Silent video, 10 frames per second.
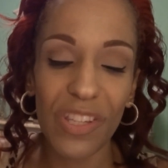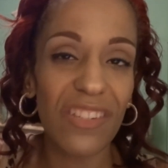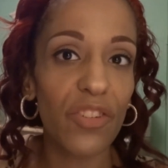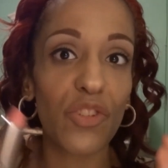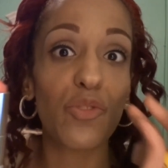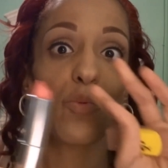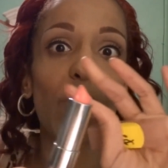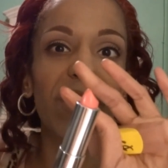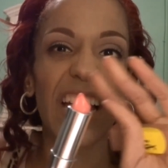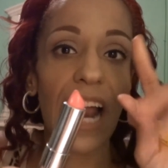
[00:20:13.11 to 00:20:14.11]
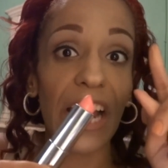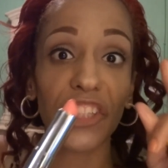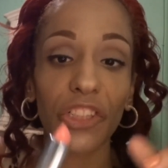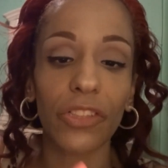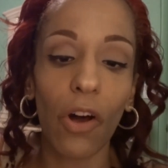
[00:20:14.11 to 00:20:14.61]
This is the new one that I
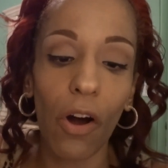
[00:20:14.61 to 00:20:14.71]
just